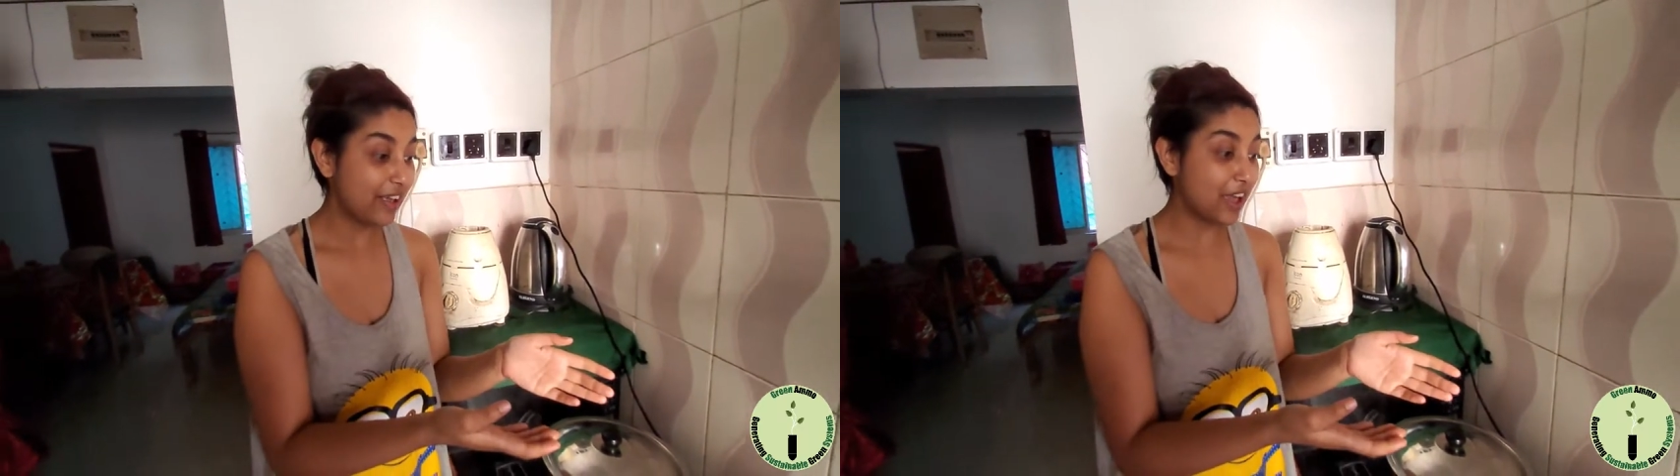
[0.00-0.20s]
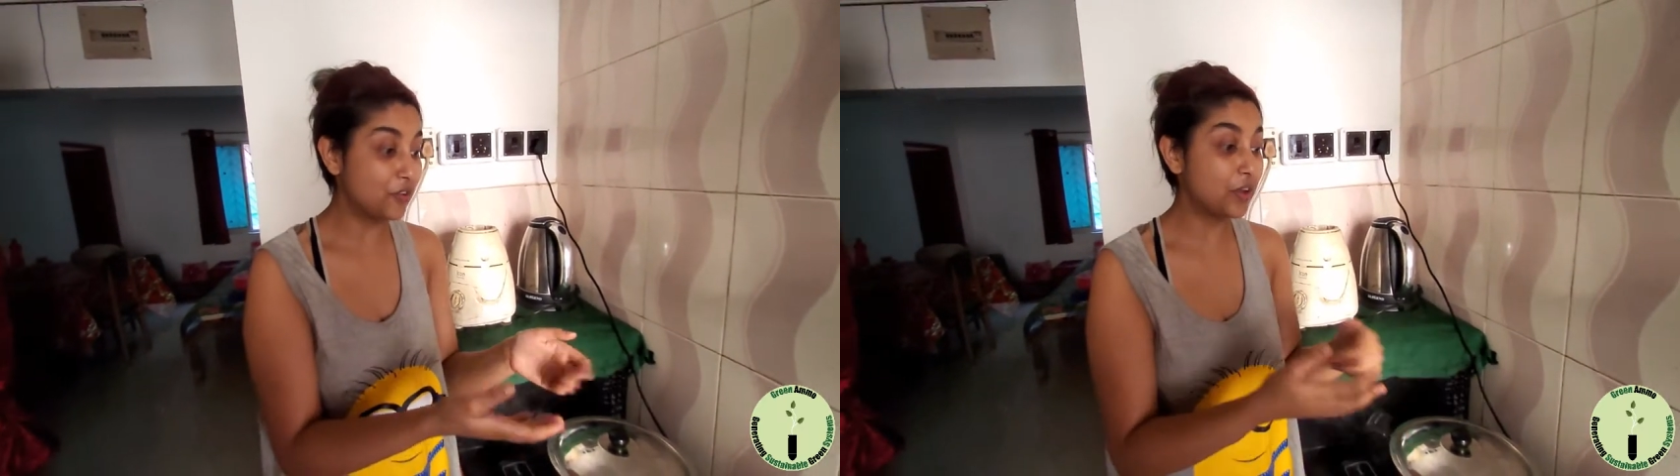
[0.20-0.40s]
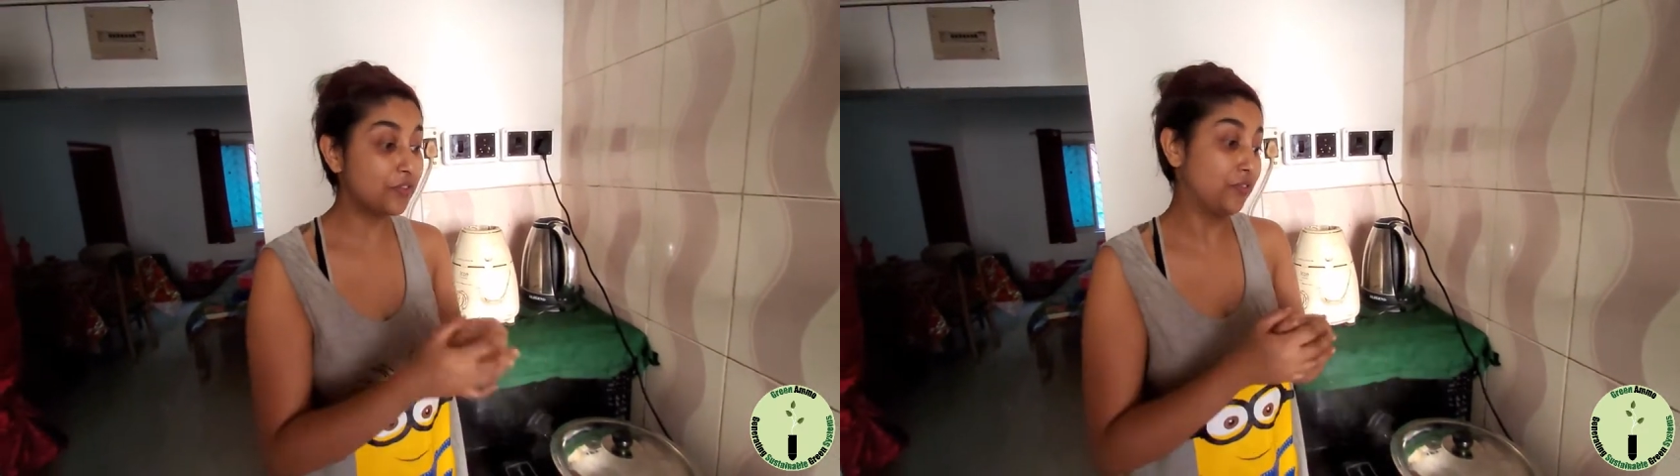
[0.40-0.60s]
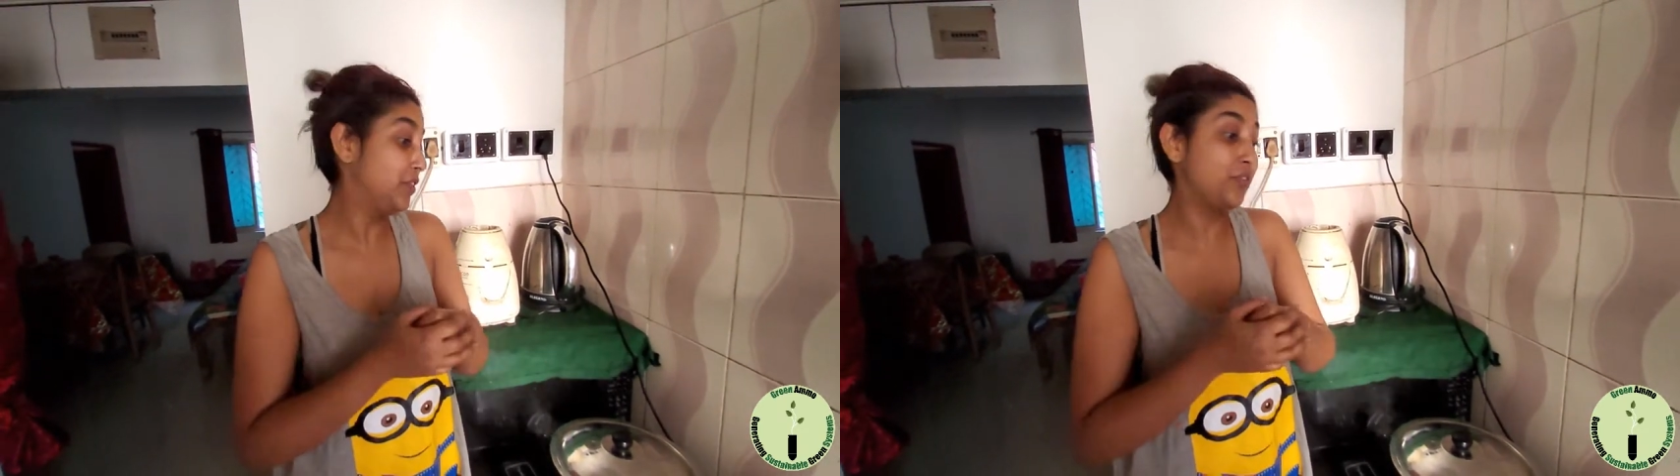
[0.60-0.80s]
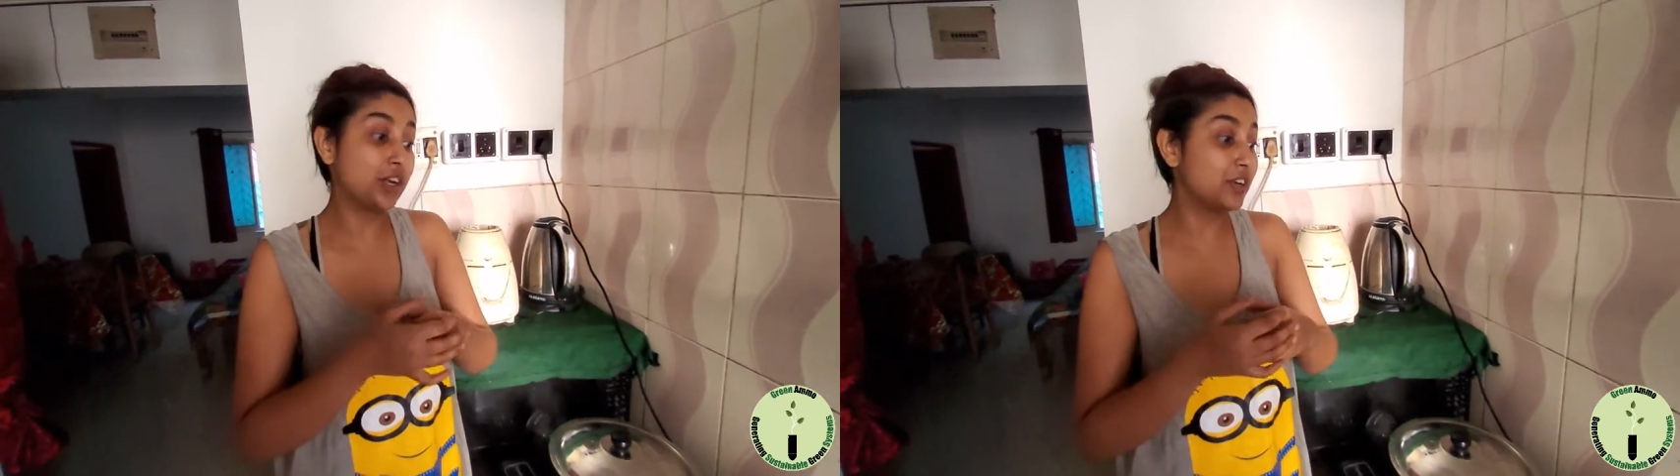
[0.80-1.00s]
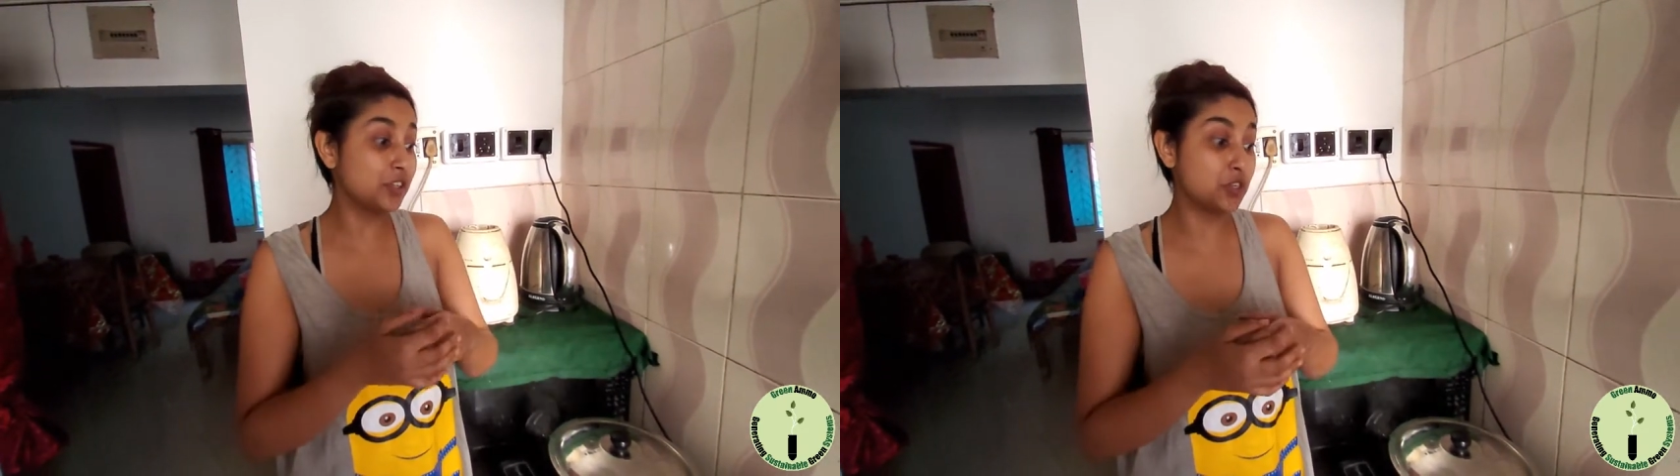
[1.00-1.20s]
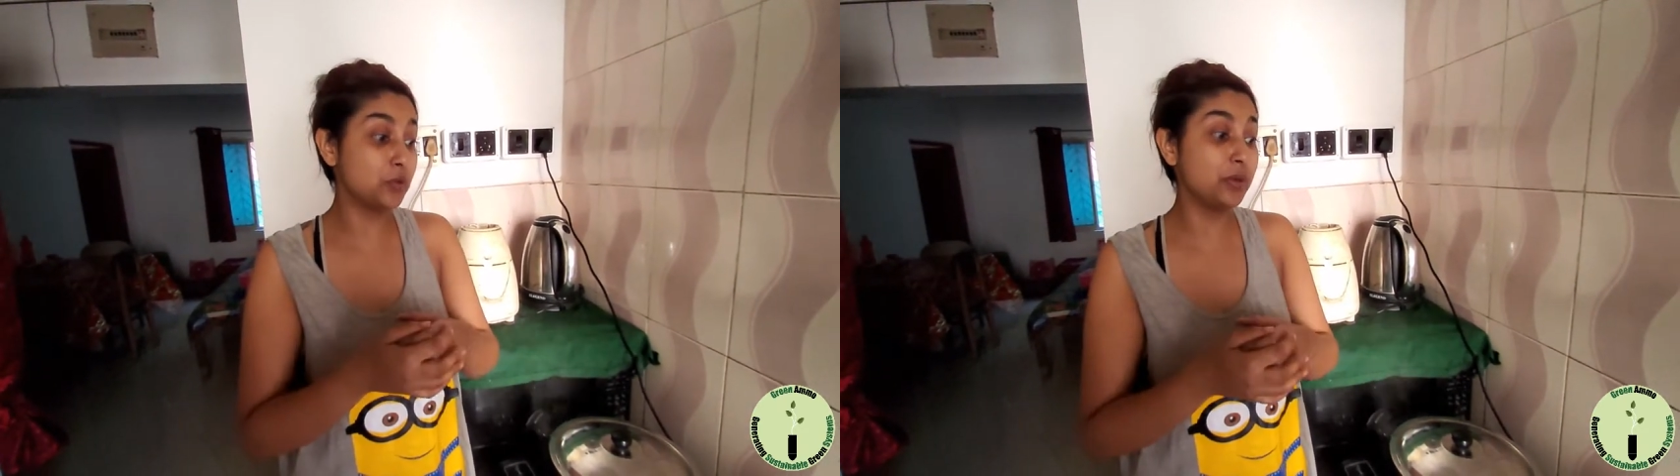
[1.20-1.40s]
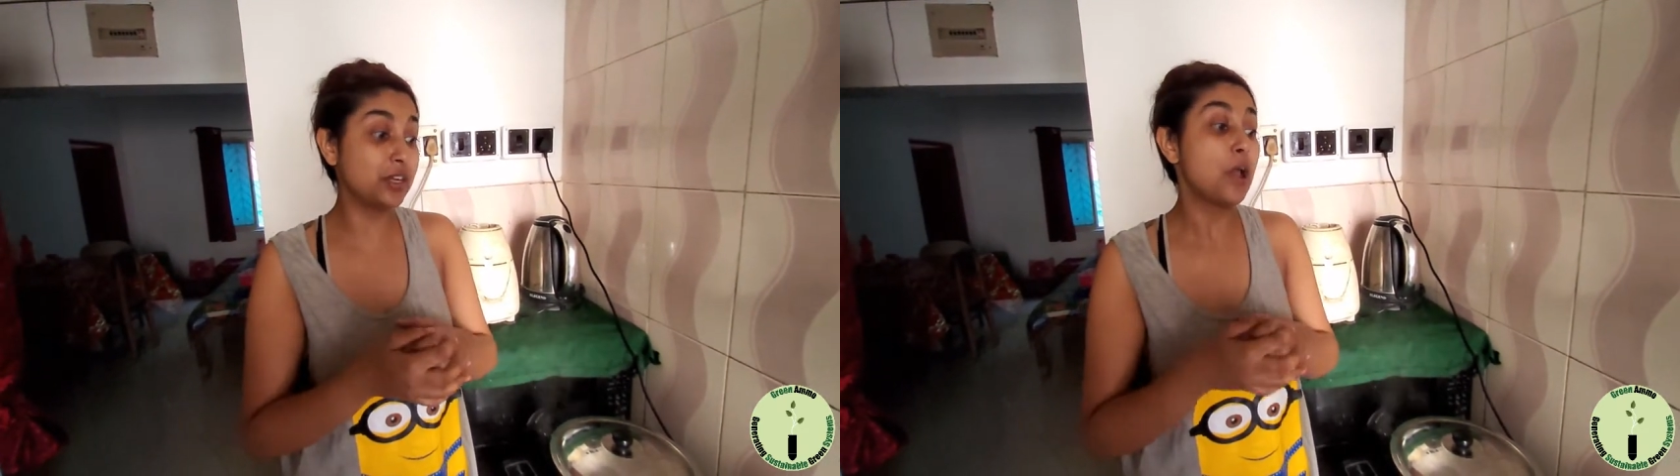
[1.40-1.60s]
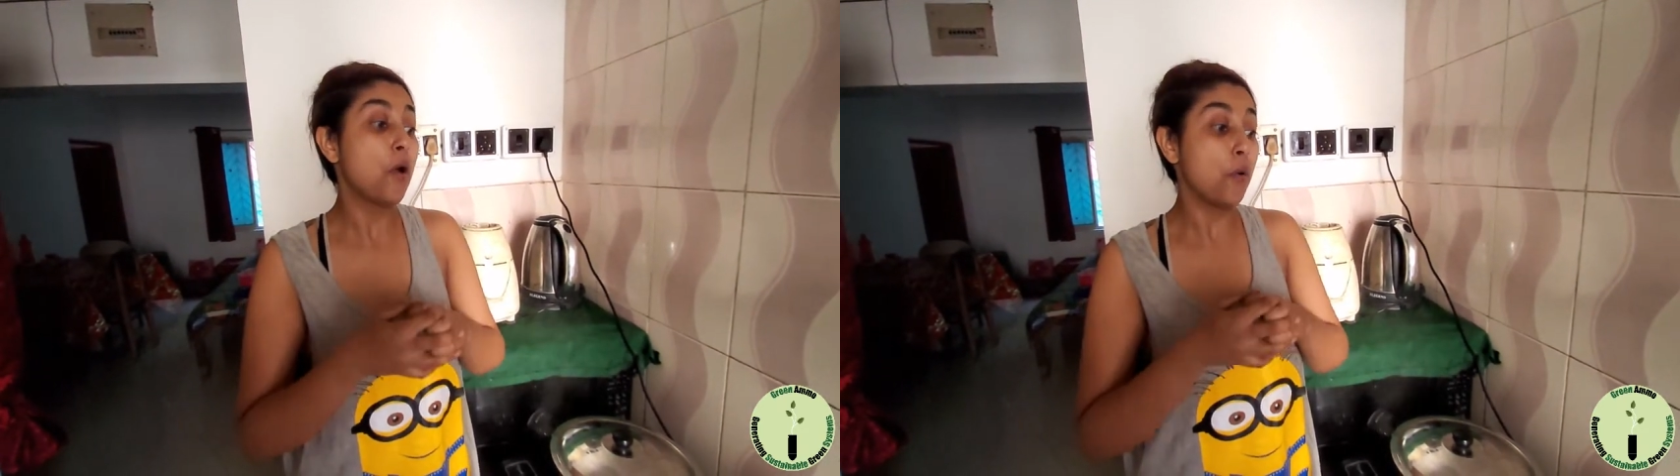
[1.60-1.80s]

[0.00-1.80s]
and if you can consume it